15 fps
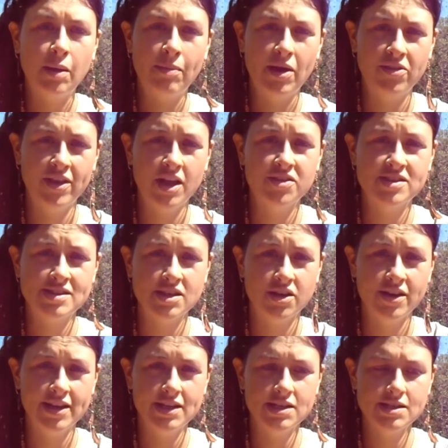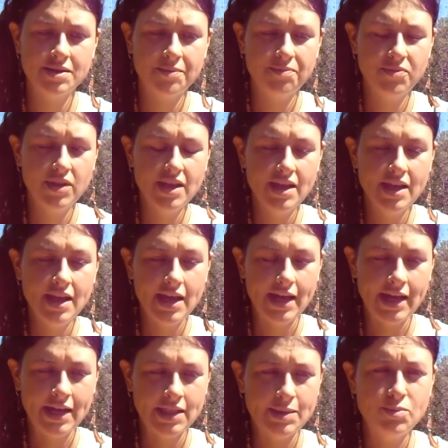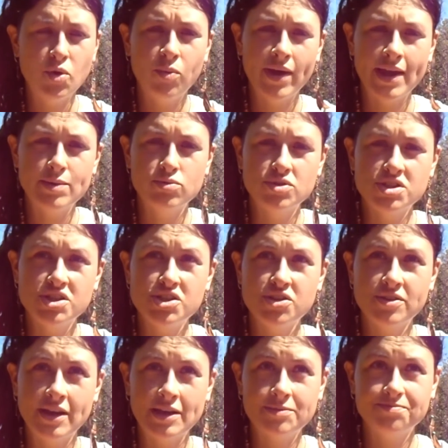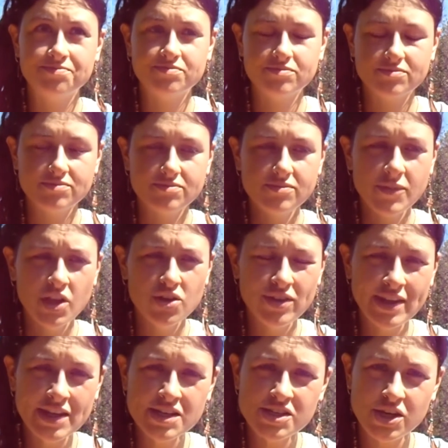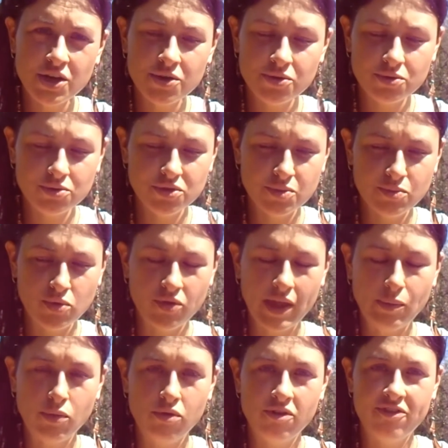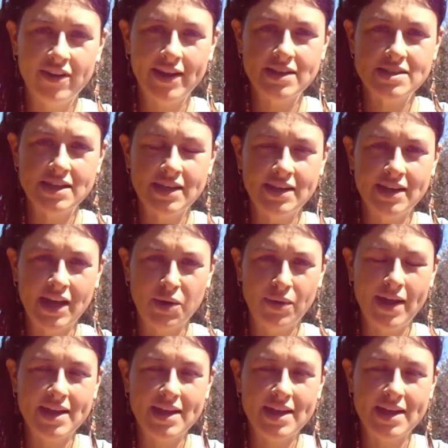out the other side. And the more we're able to do that on the internal, the more that will reflect in our